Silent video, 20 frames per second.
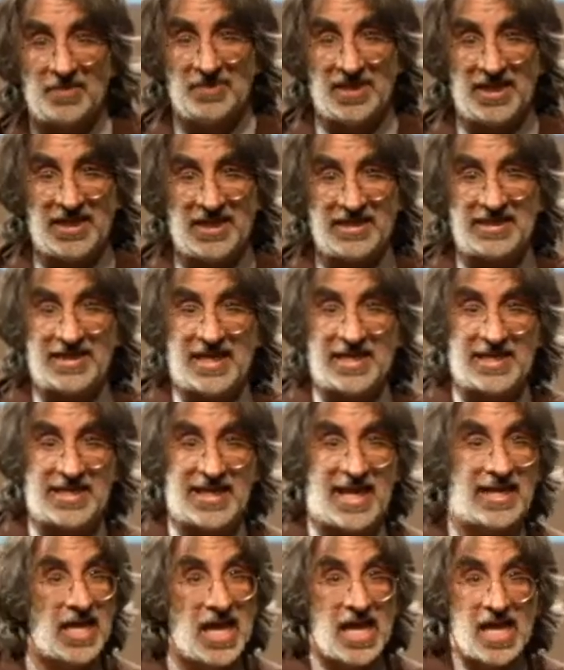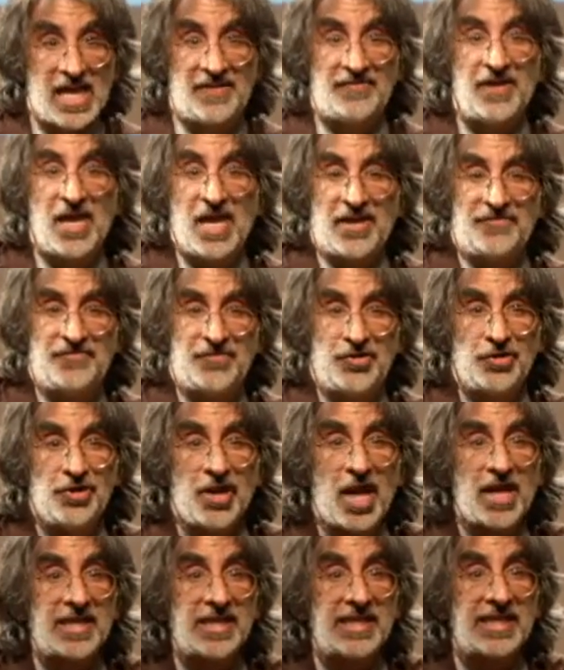the media taking out. if, if you're
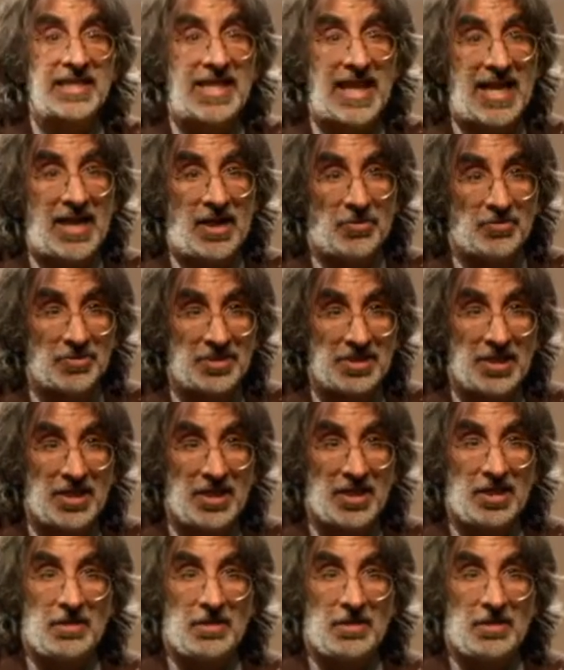not going to count